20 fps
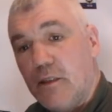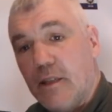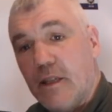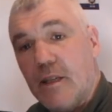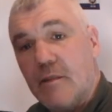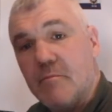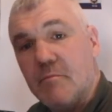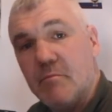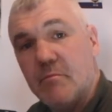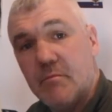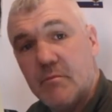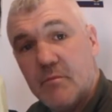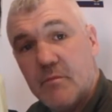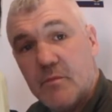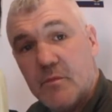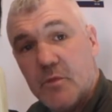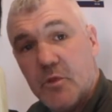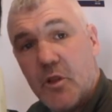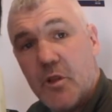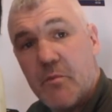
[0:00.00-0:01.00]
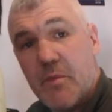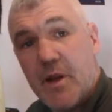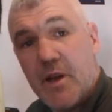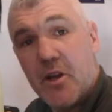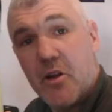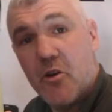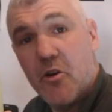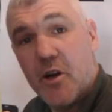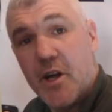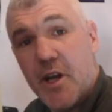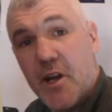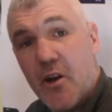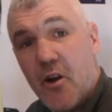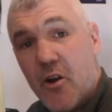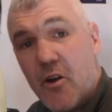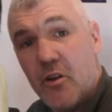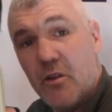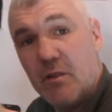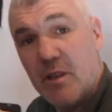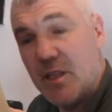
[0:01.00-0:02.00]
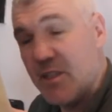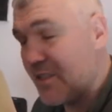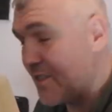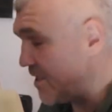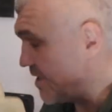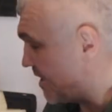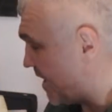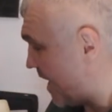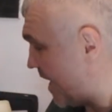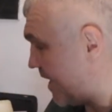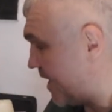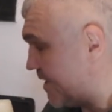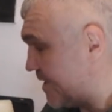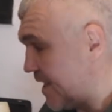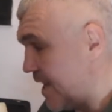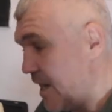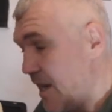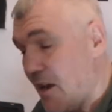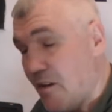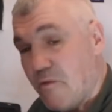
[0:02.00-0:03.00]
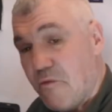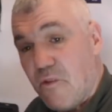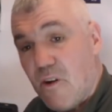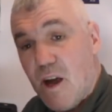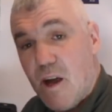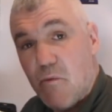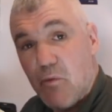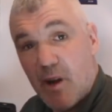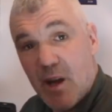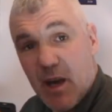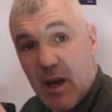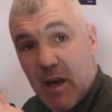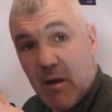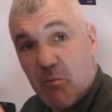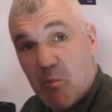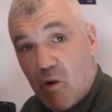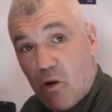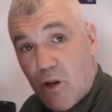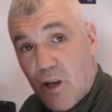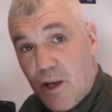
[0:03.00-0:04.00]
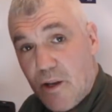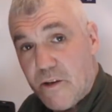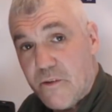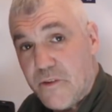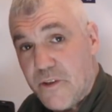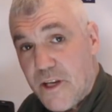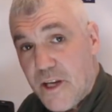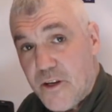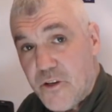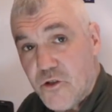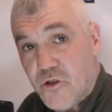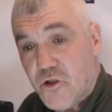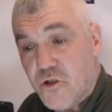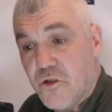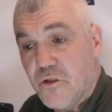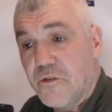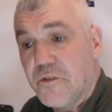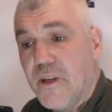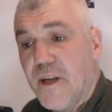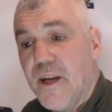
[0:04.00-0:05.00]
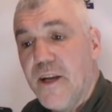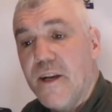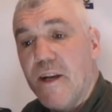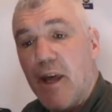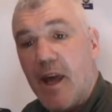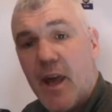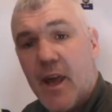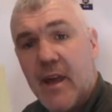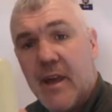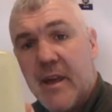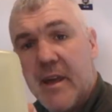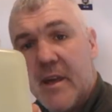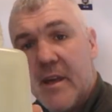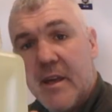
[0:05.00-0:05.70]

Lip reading: yeah, another bit of cooking oil. As I say, I could take that frying one out. I bought that the other day and just stuffed it in there.